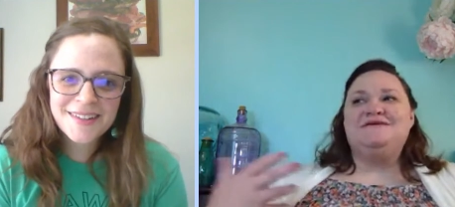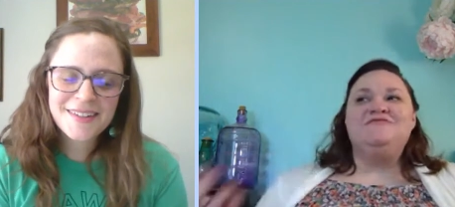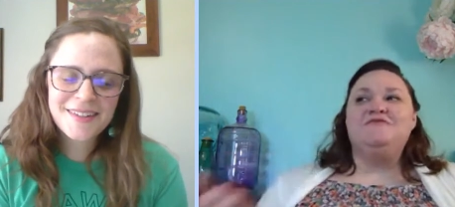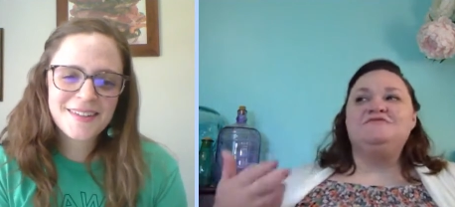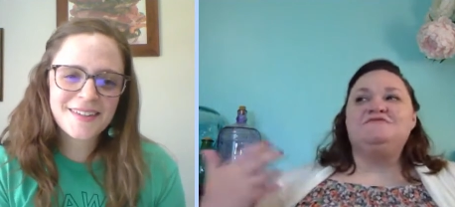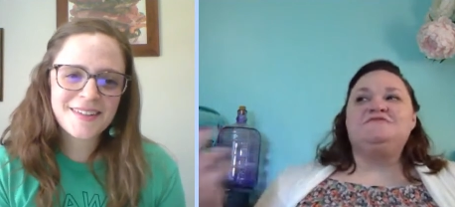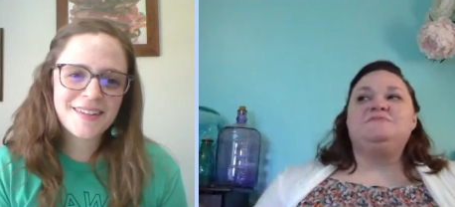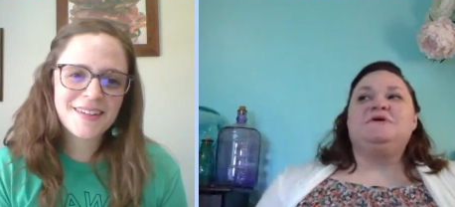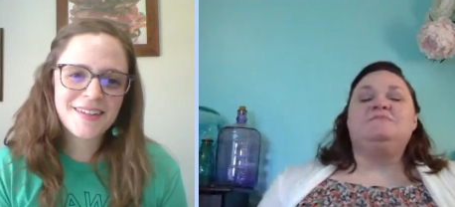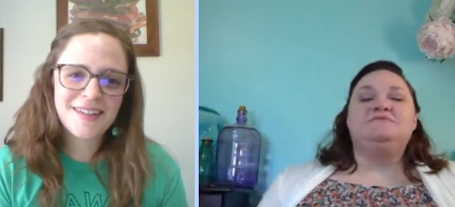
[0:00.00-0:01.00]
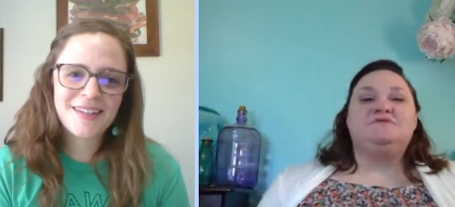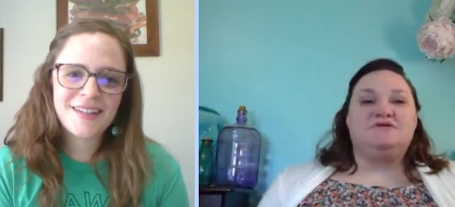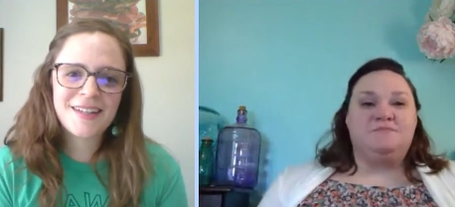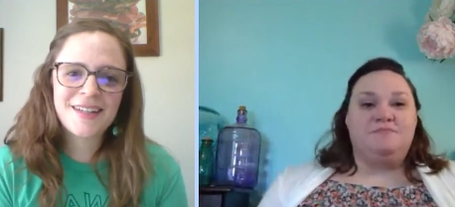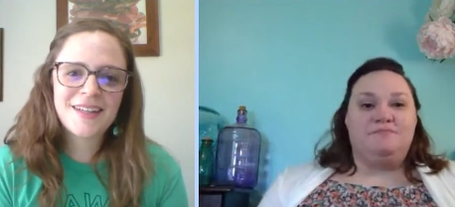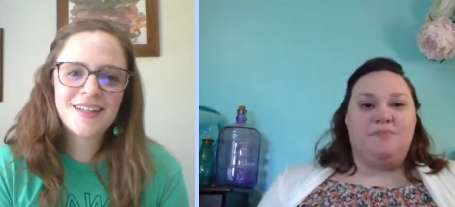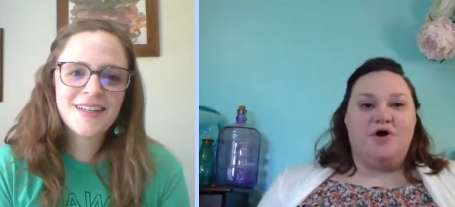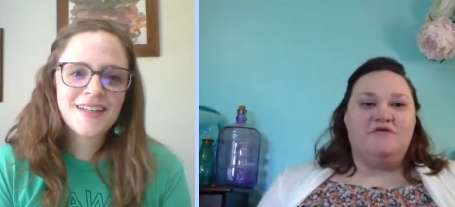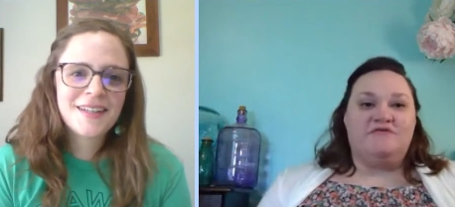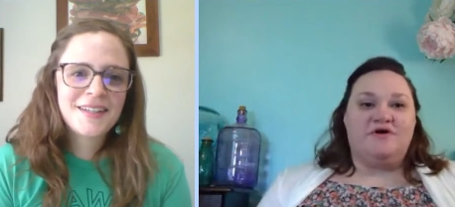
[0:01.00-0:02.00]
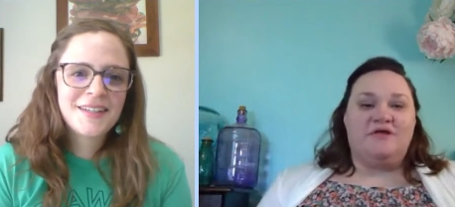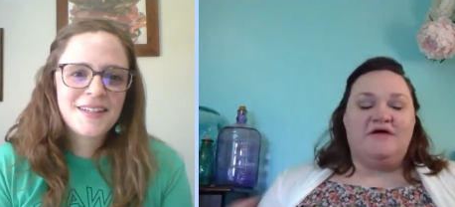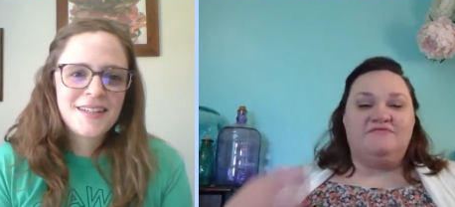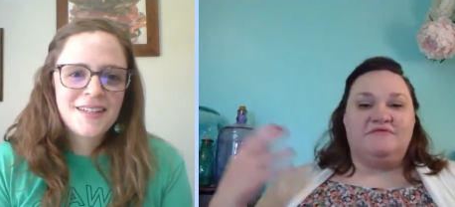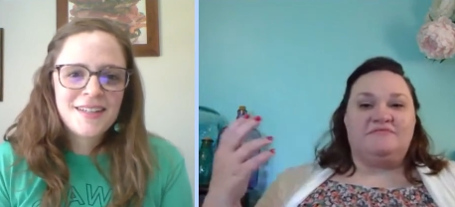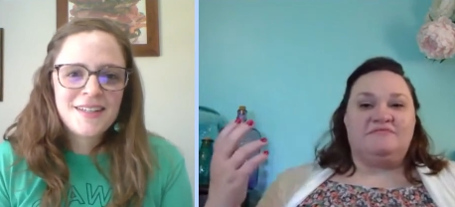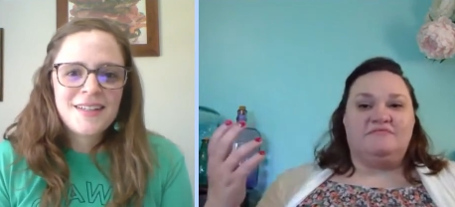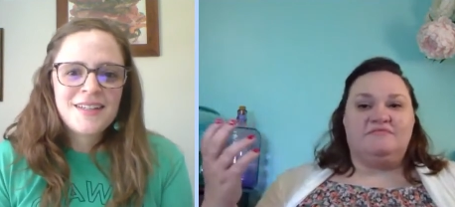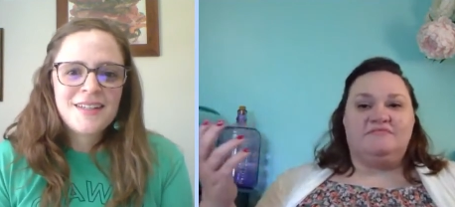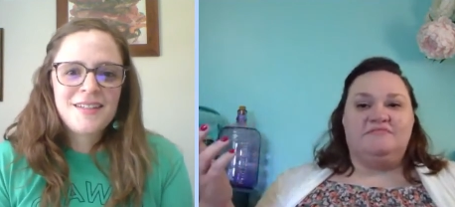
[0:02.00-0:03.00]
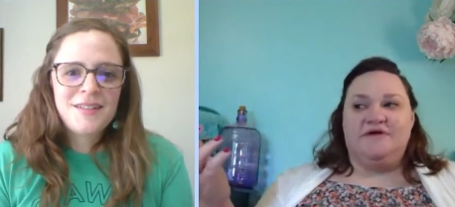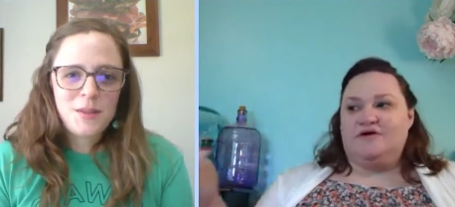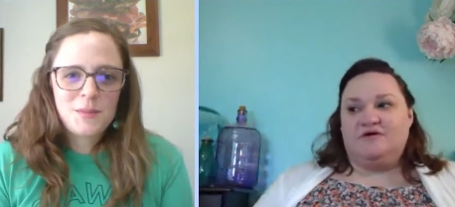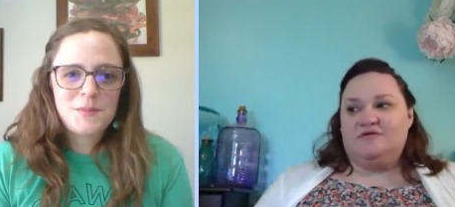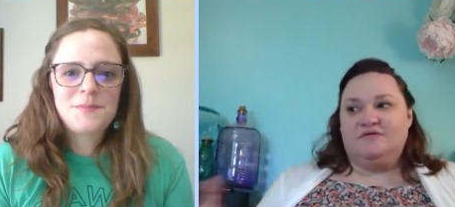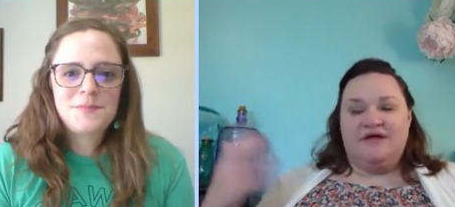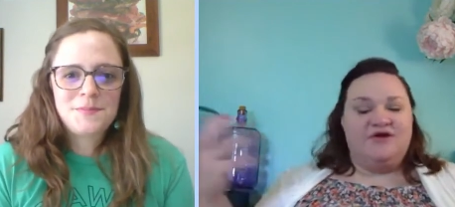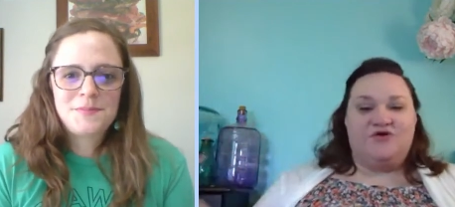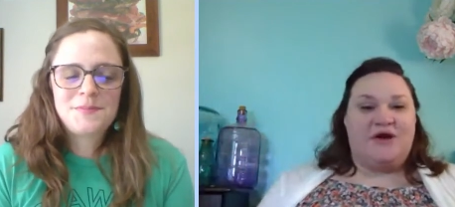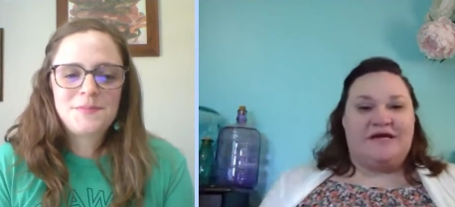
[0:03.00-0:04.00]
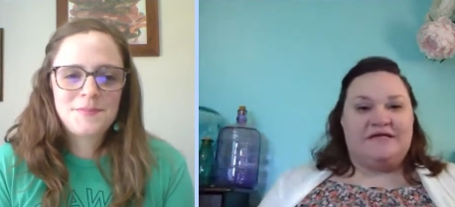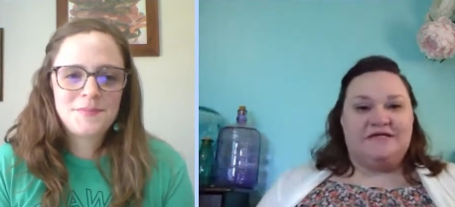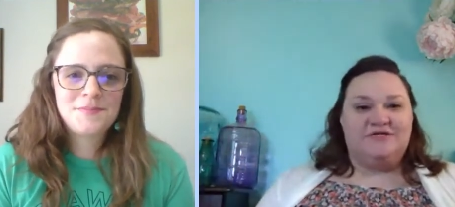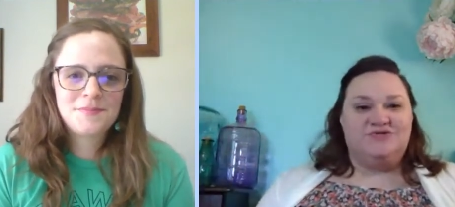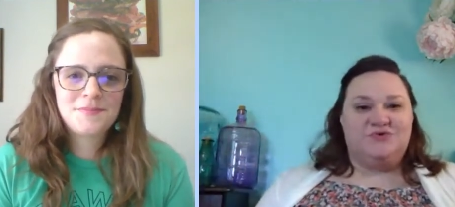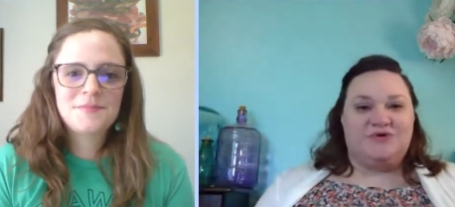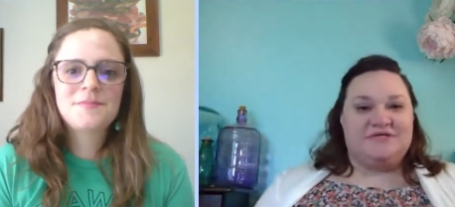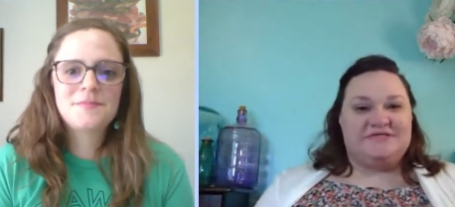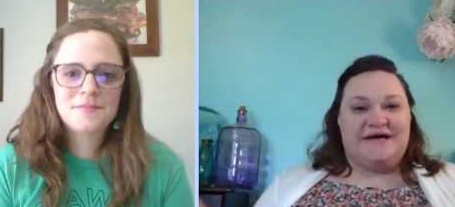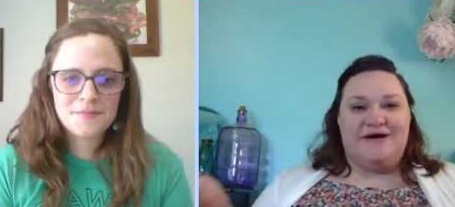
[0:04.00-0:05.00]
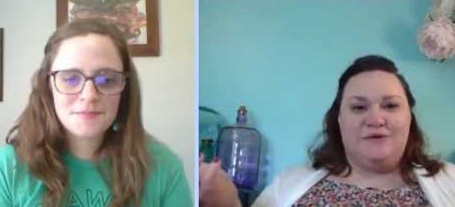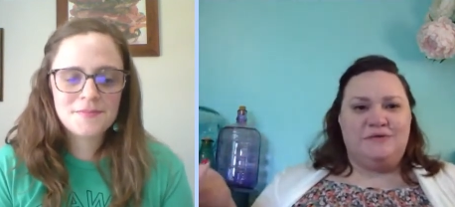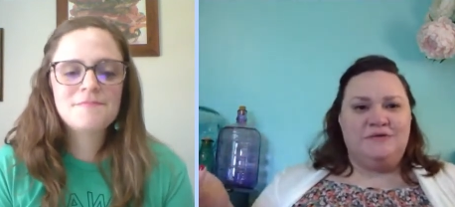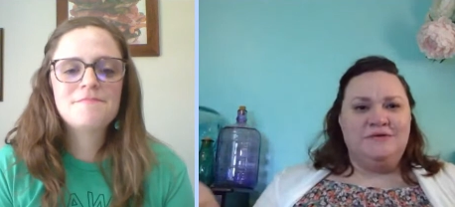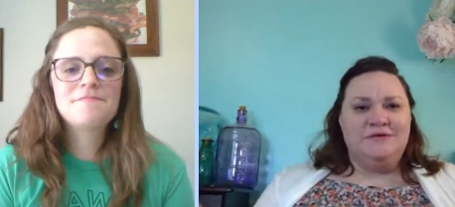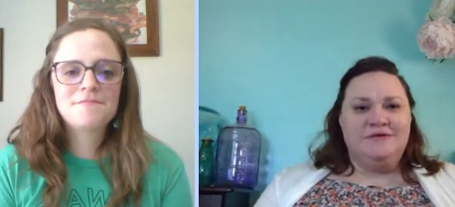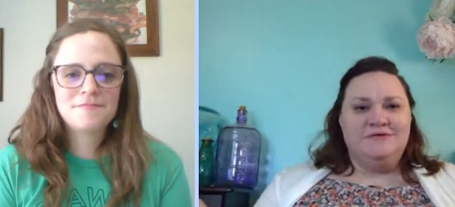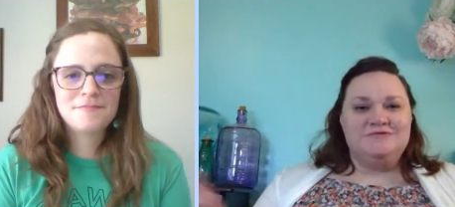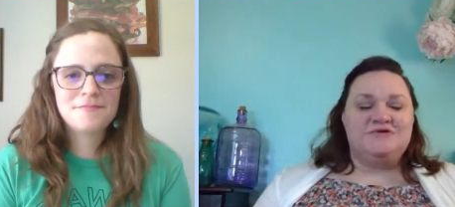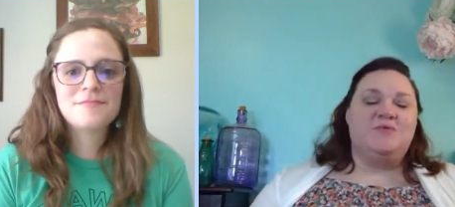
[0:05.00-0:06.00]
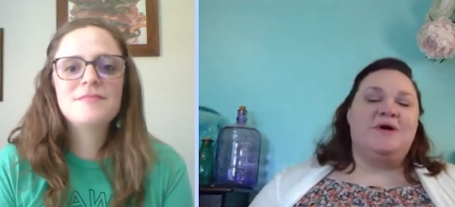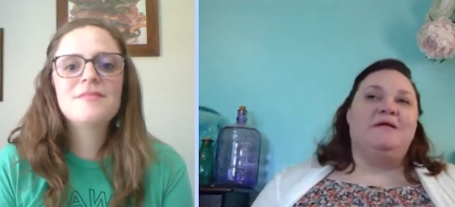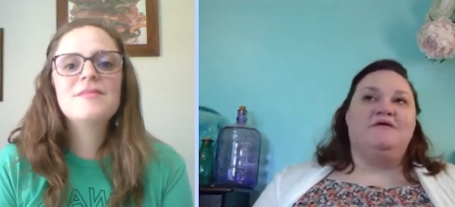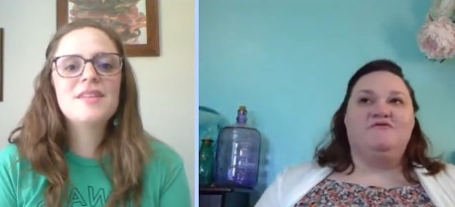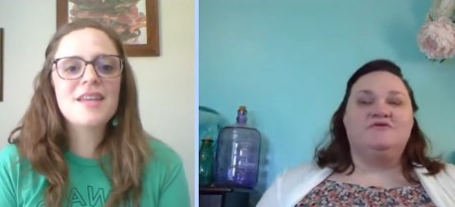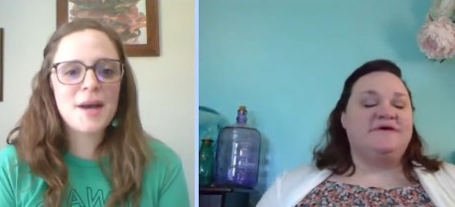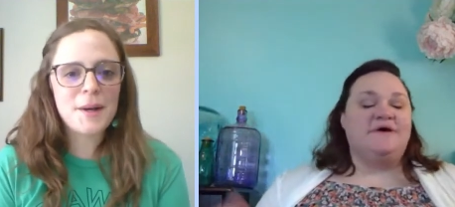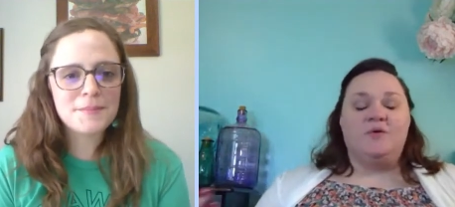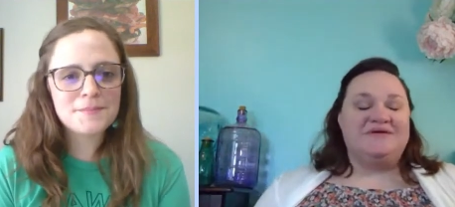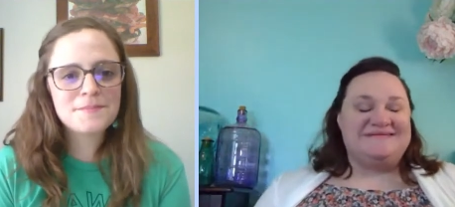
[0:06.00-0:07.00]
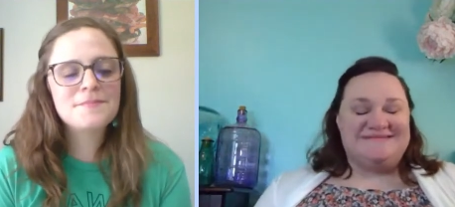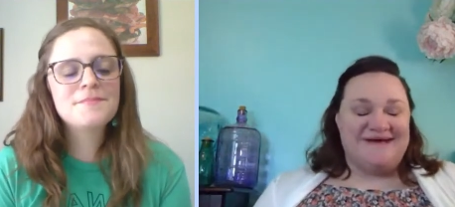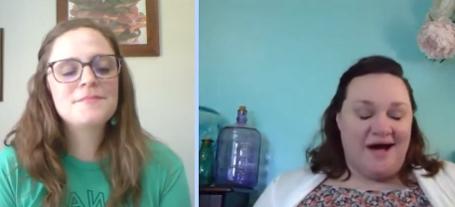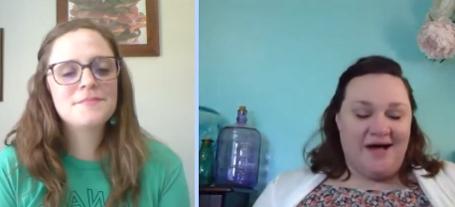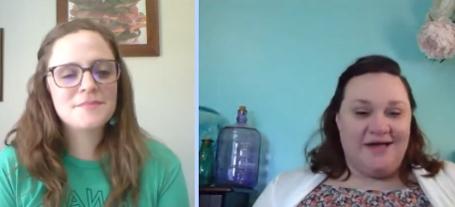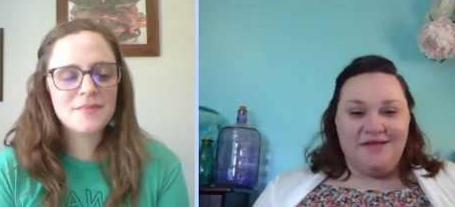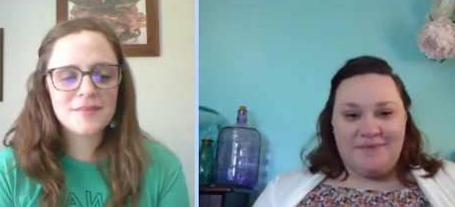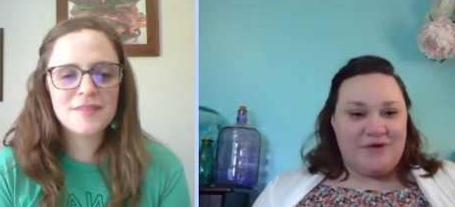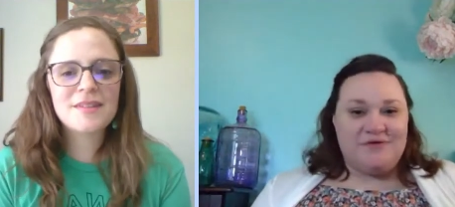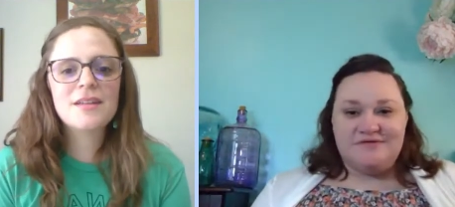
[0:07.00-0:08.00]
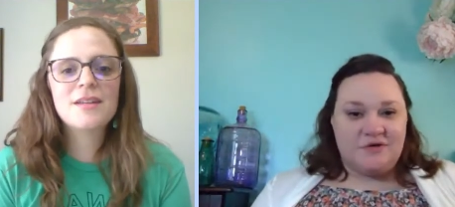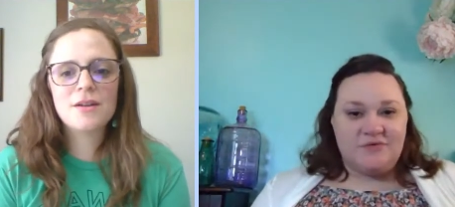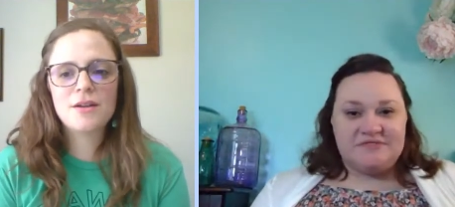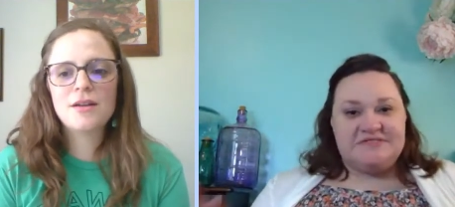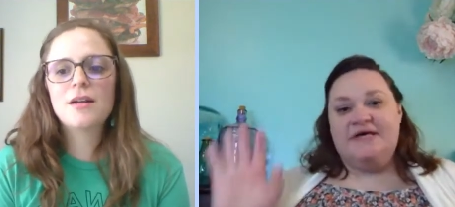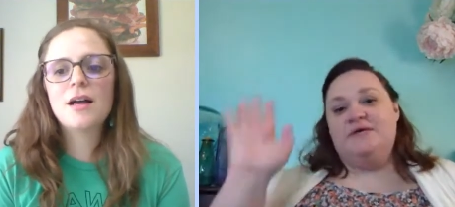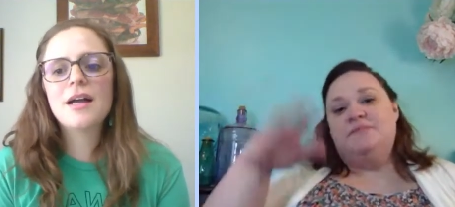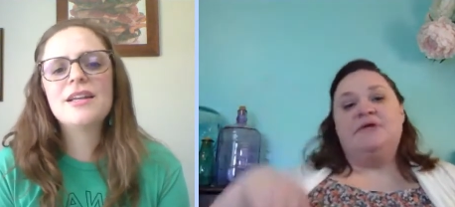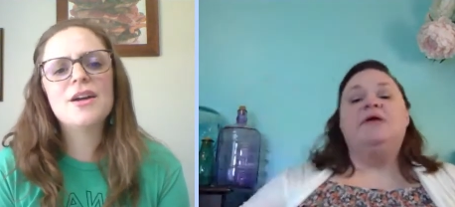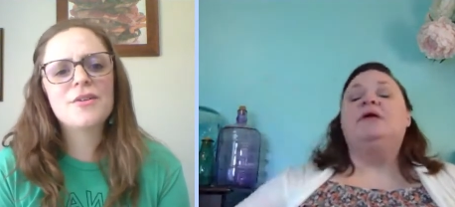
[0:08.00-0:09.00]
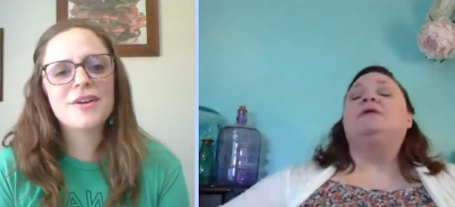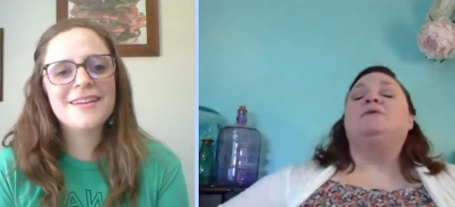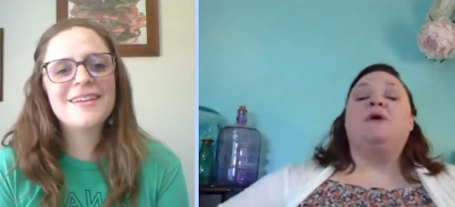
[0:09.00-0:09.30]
Speaker 1: phones have just become such a part of our life that they're integrated into stories now so well. Of course, yeah. the batteries die. The battery's always dead. I know, right?